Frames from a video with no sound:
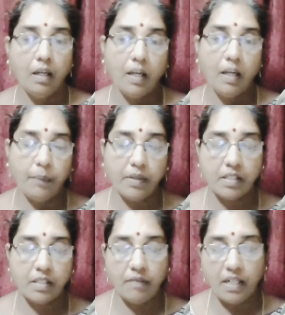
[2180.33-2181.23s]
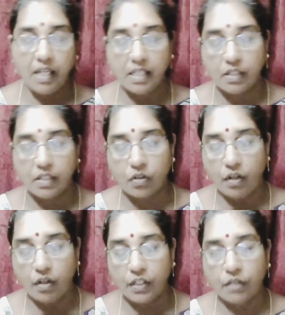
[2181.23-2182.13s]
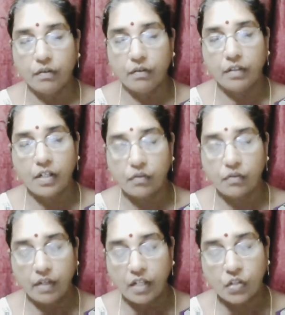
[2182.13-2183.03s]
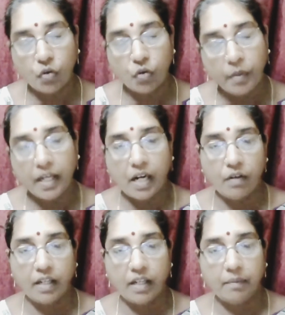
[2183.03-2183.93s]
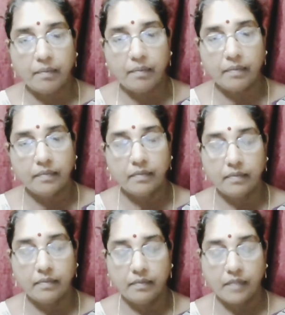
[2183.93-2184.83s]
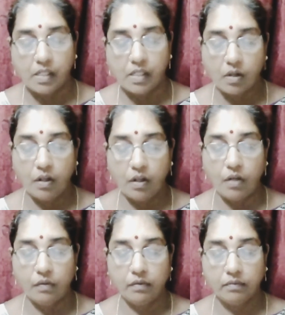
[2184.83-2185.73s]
A person, when he is in solitude, when there is nobody around him, he's all alone,